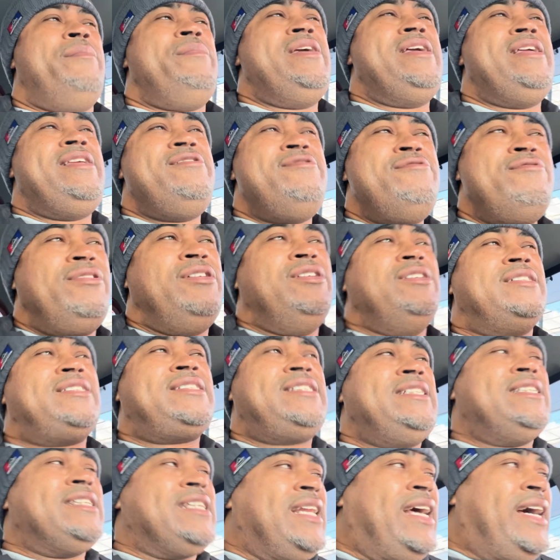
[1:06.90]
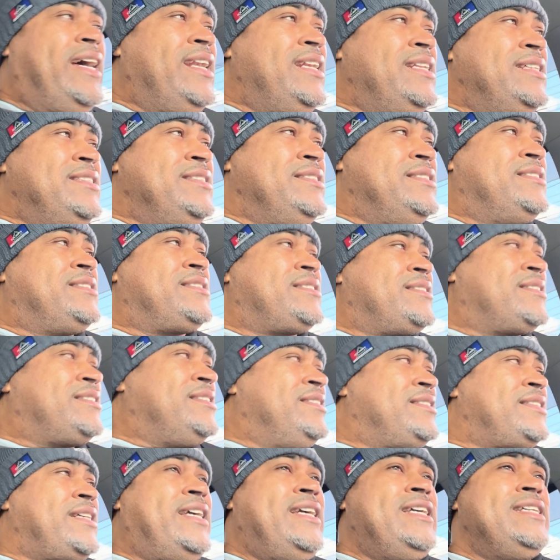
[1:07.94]
mean, you see a lot of
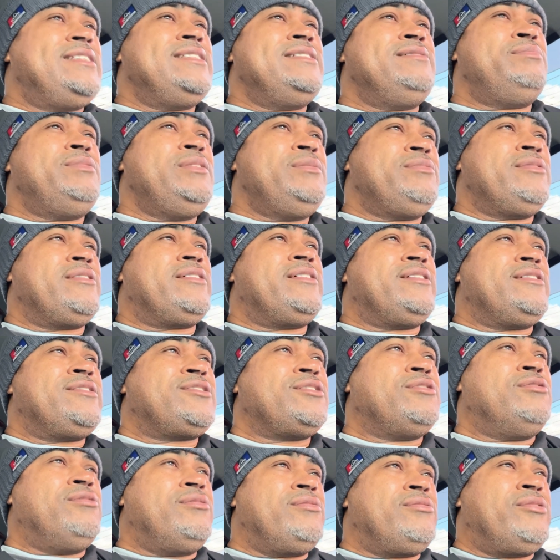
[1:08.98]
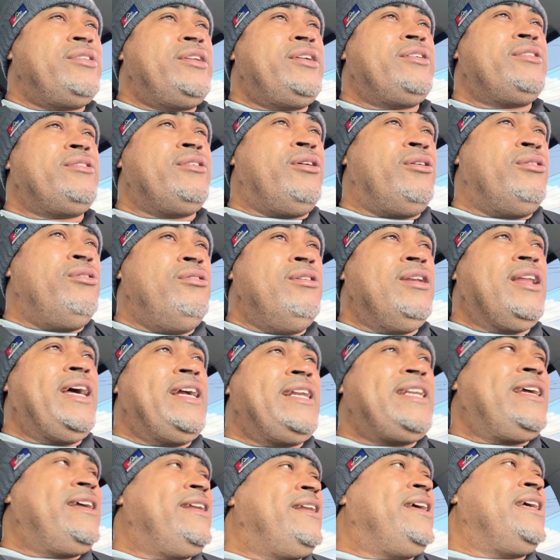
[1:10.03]
these Asian people that are so, when they're old
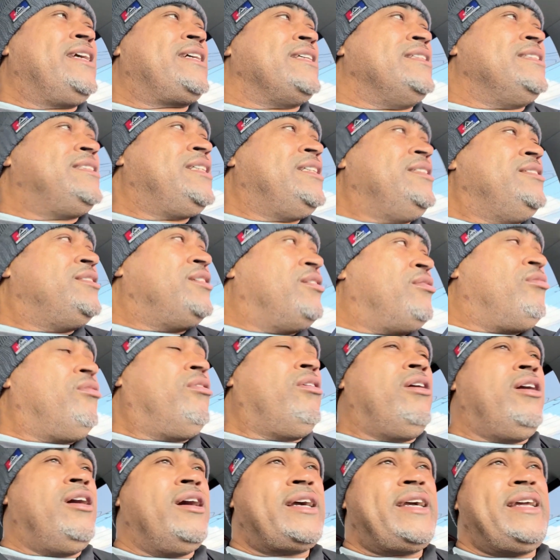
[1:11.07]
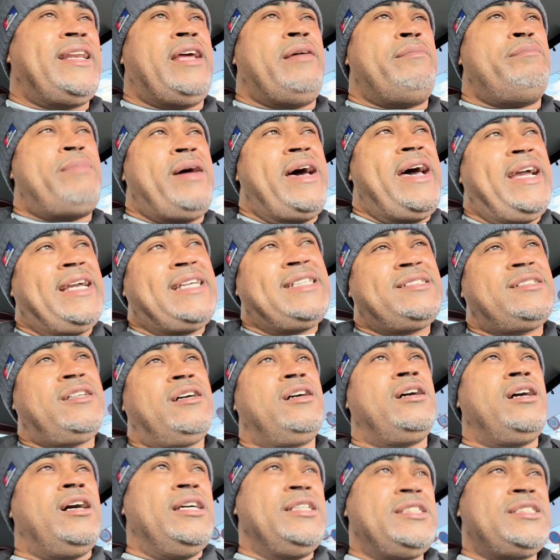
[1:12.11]
like that and they continue to walk and their back is
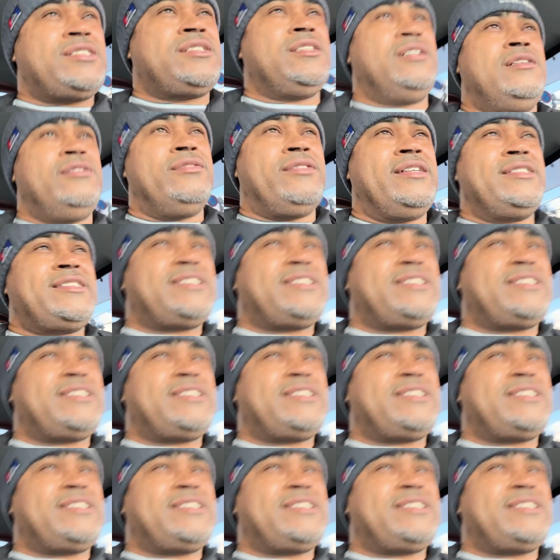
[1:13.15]
all hunched over.